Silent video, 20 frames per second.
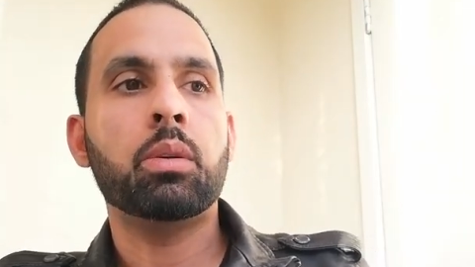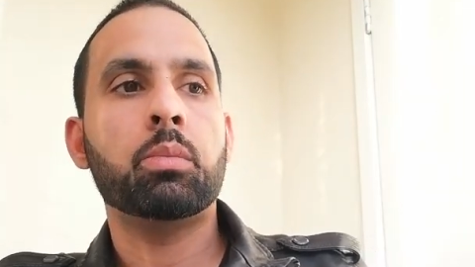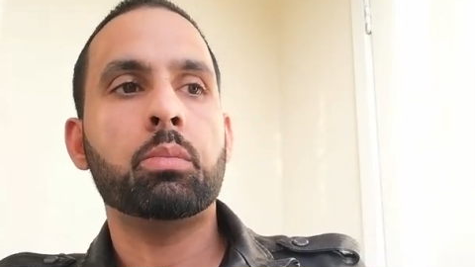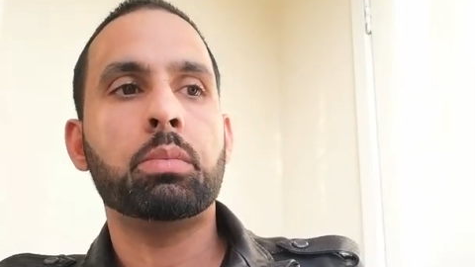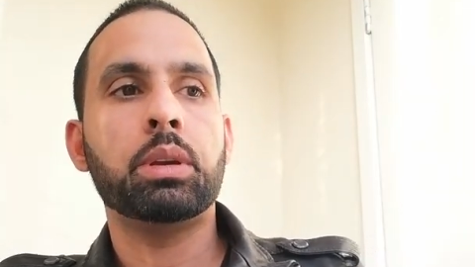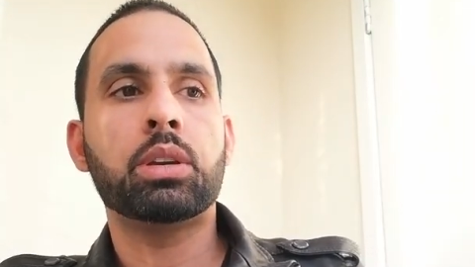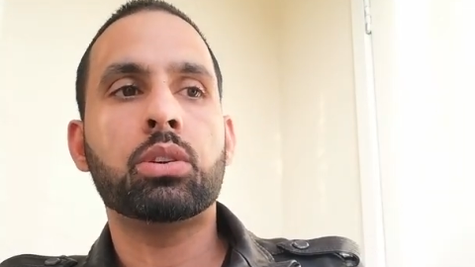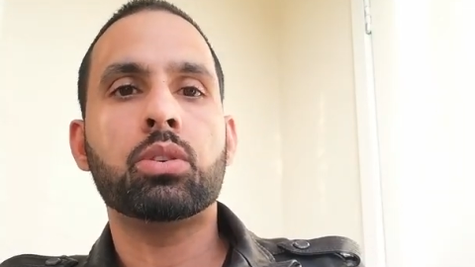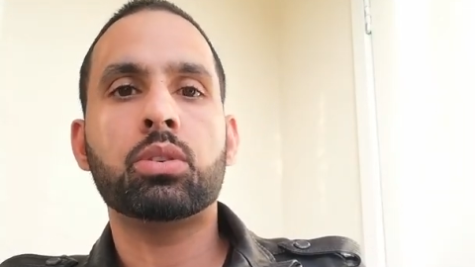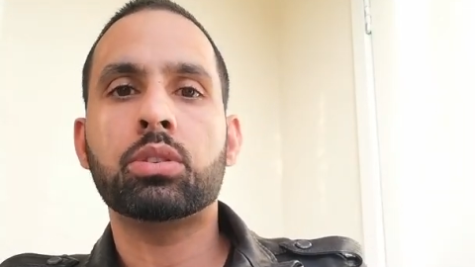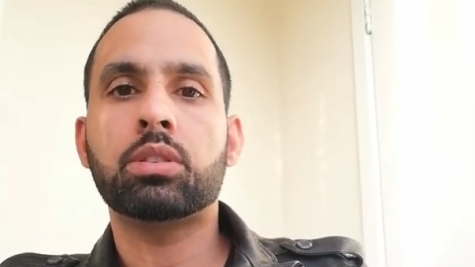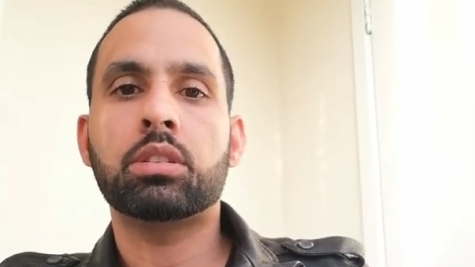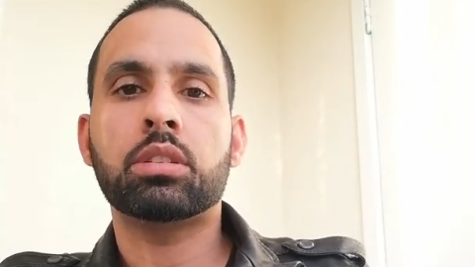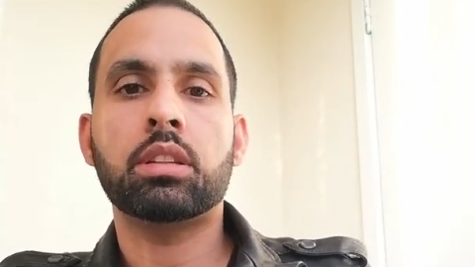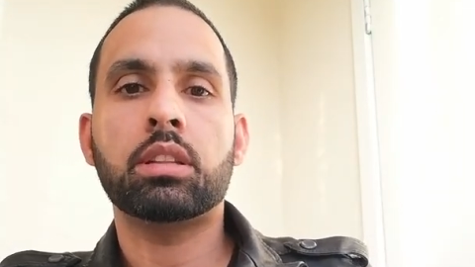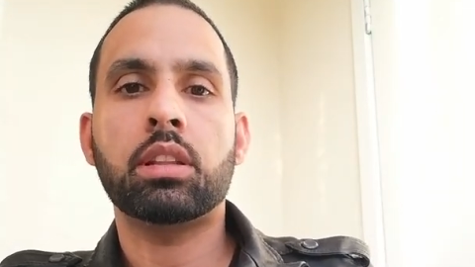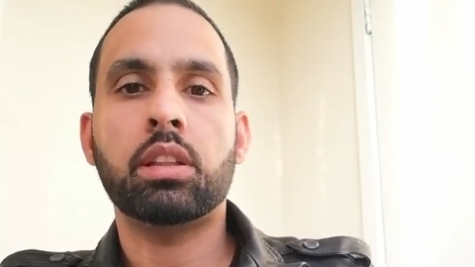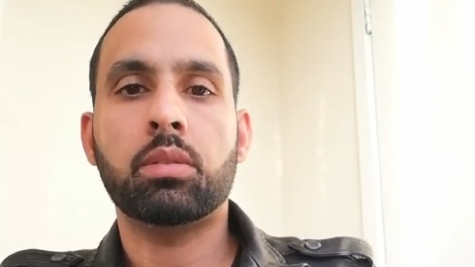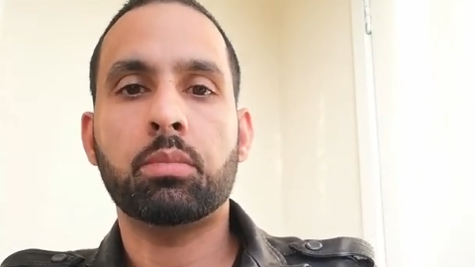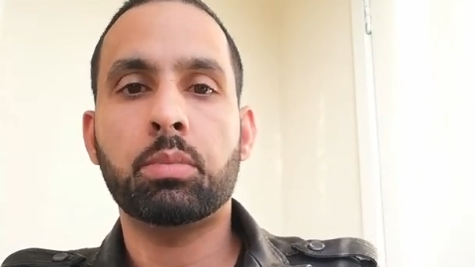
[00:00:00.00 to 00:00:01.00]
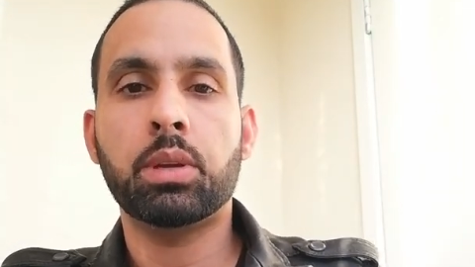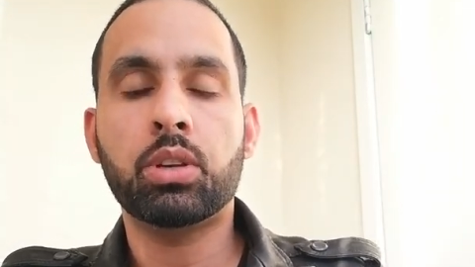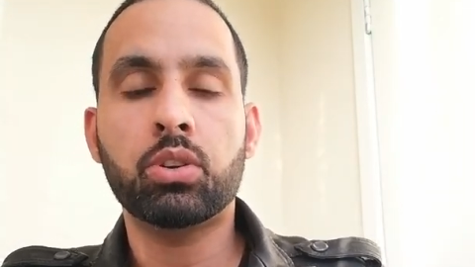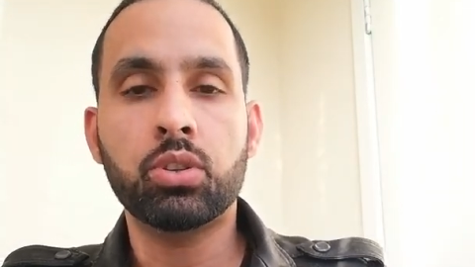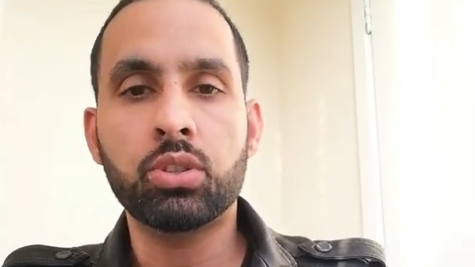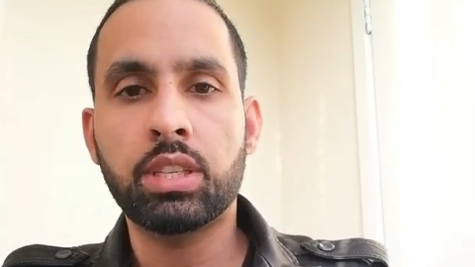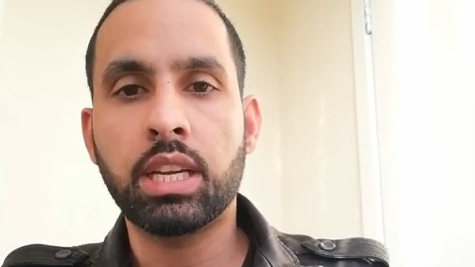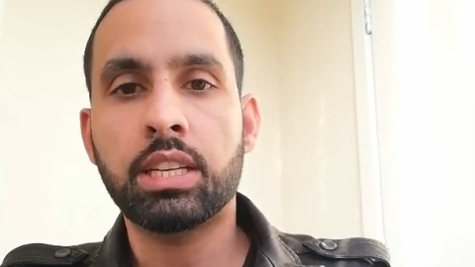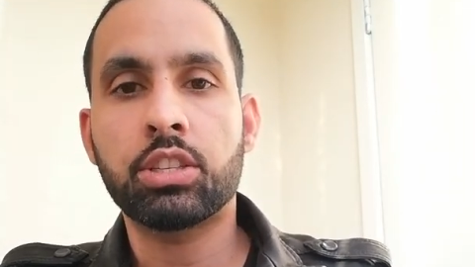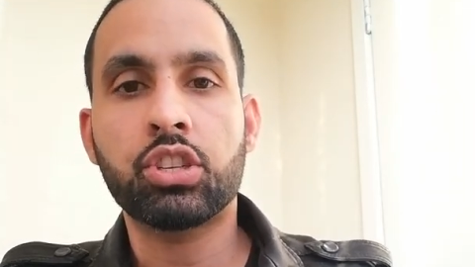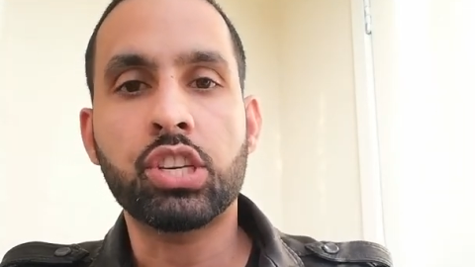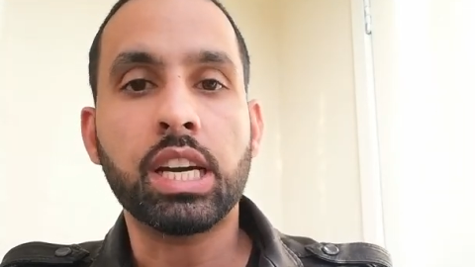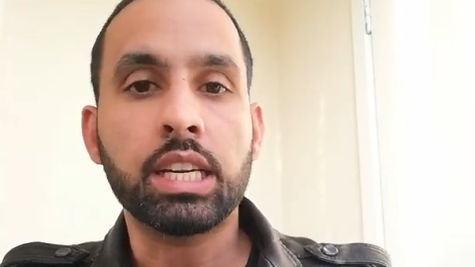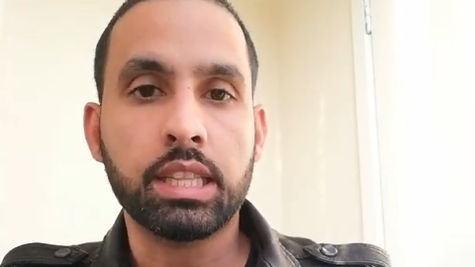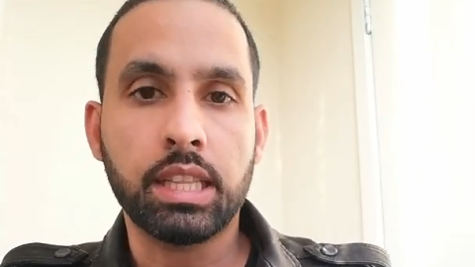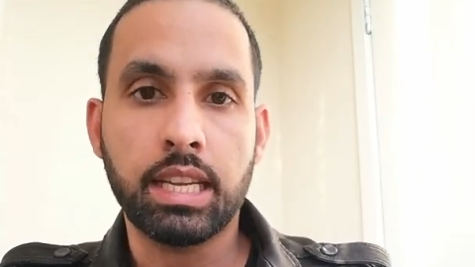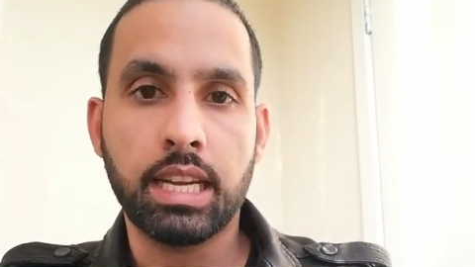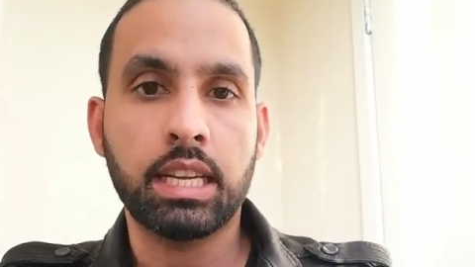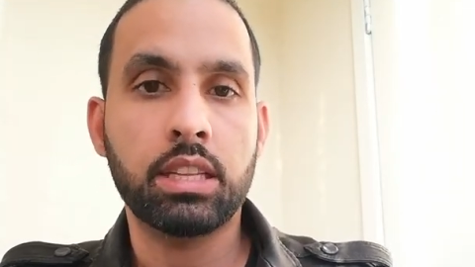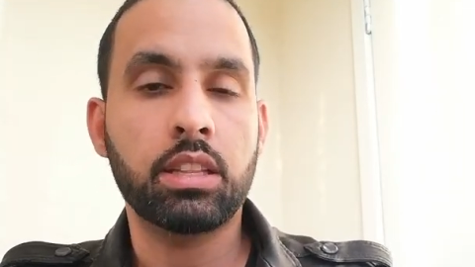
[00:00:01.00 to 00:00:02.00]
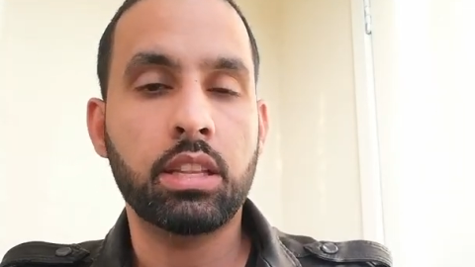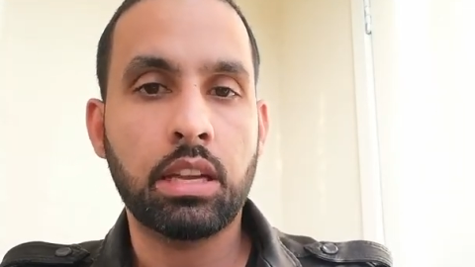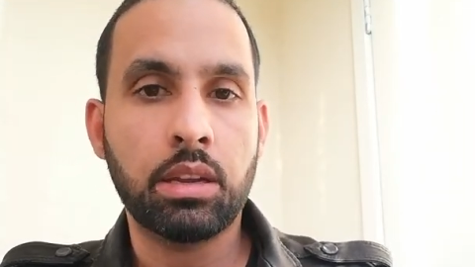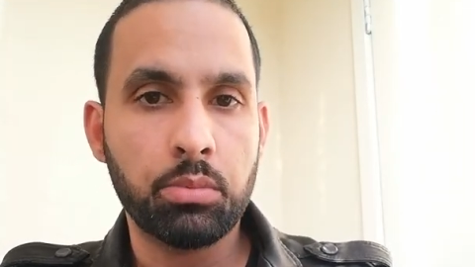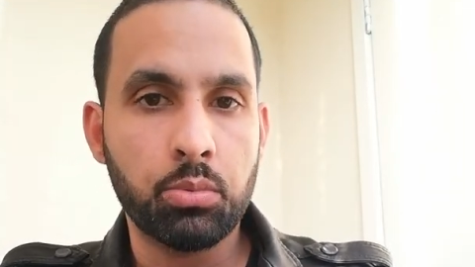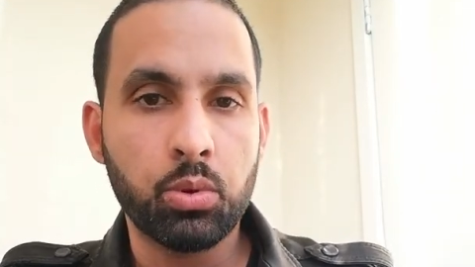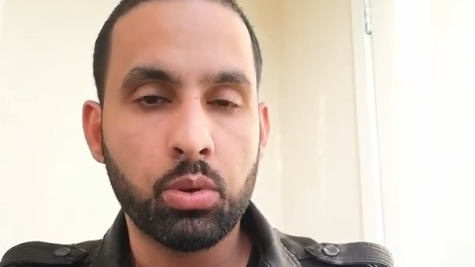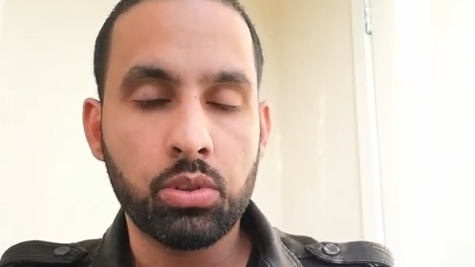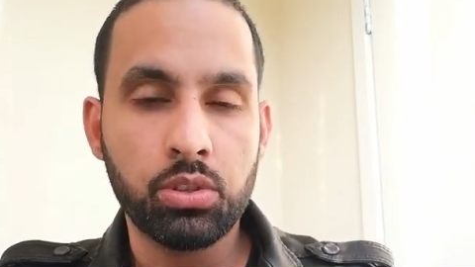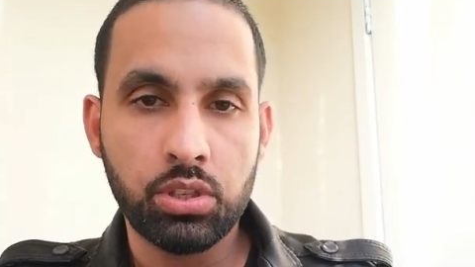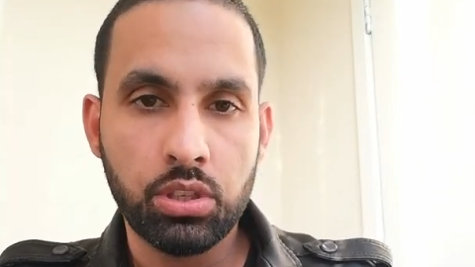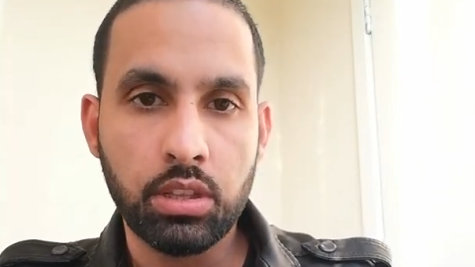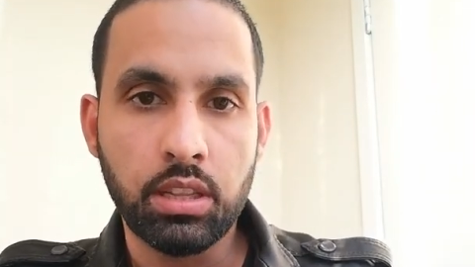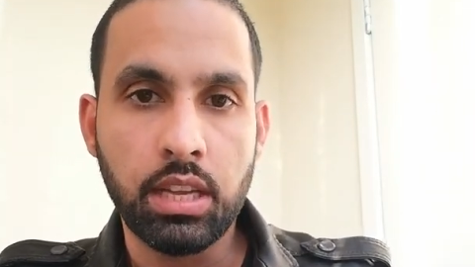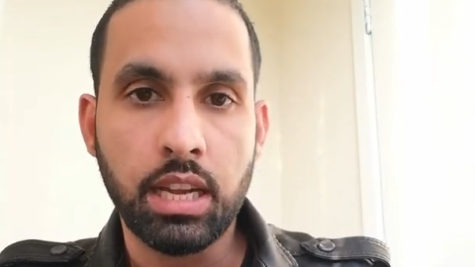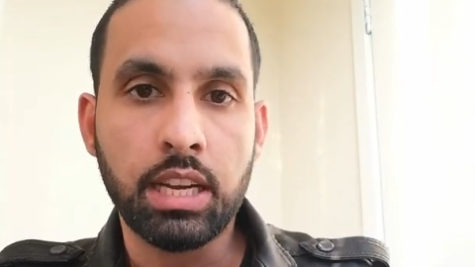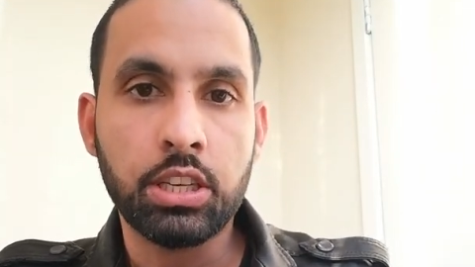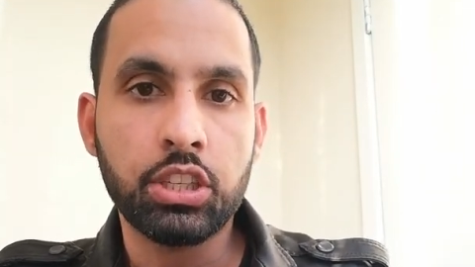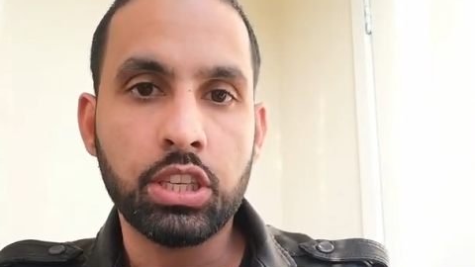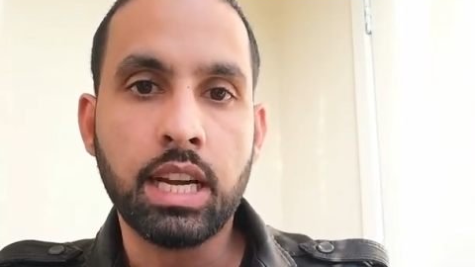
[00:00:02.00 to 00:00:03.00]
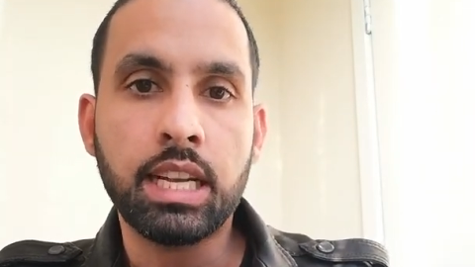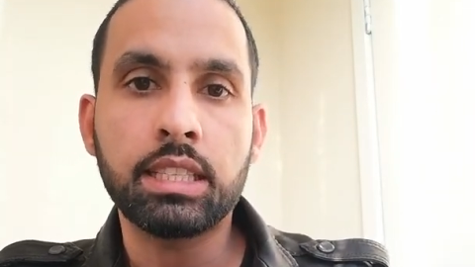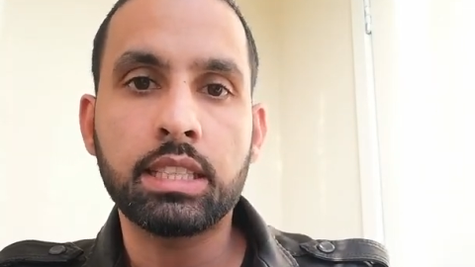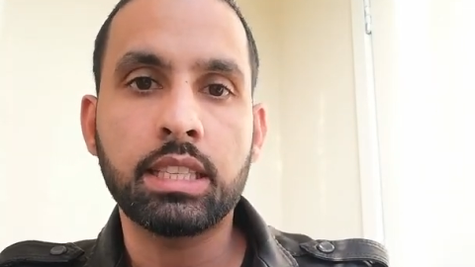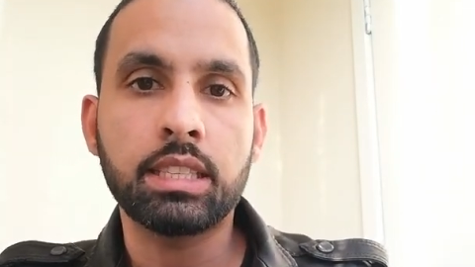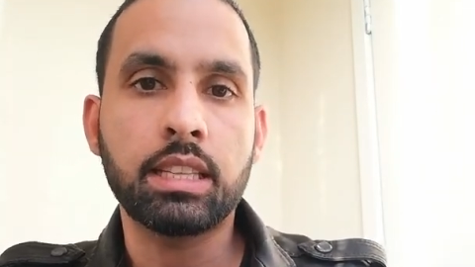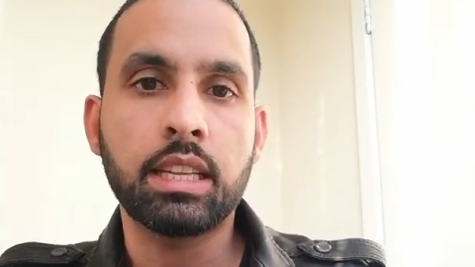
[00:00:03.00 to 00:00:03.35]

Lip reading: because they are stuck there. There are chances